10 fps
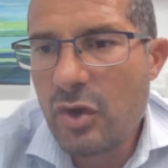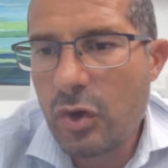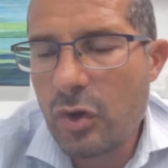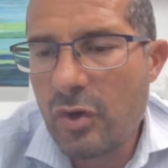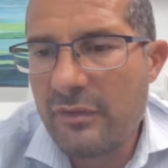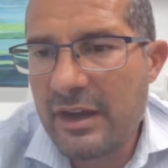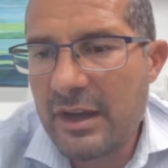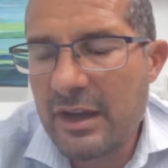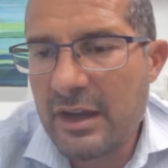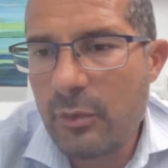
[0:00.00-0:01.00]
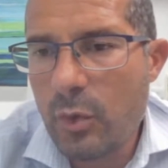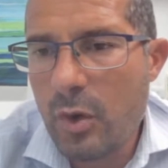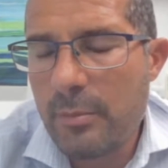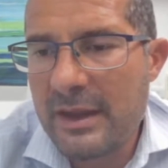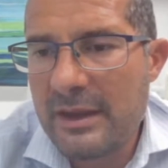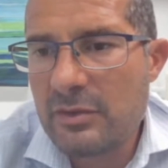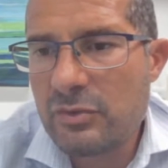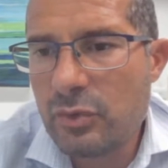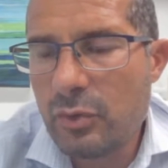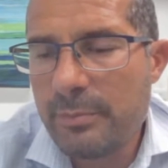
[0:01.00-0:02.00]
of a woman
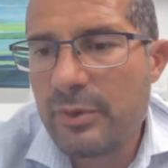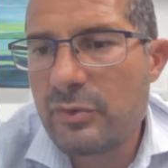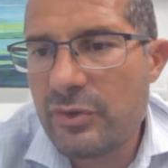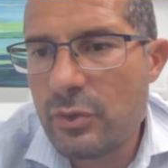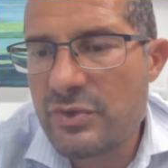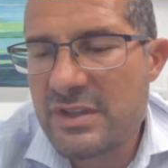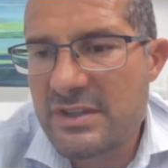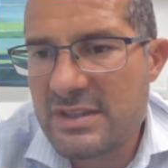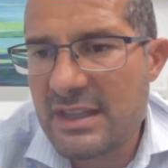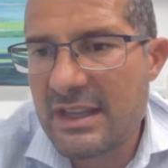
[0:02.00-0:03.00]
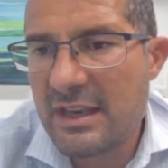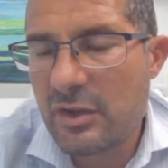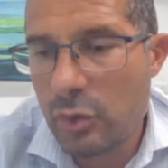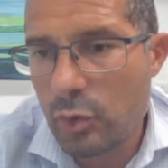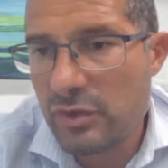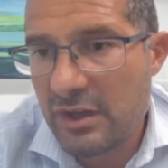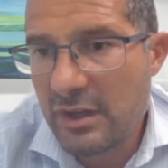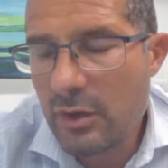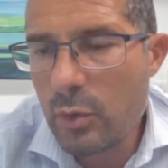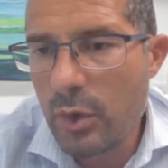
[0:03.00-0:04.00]
to produce still good
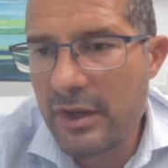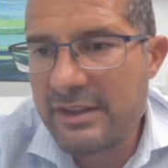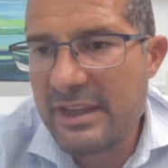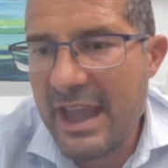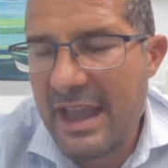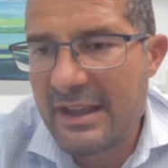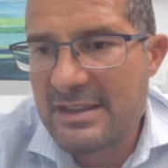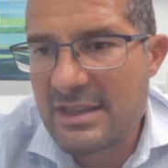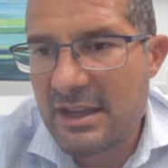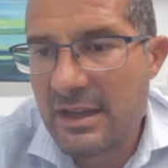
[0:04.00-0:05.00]
quality eggs.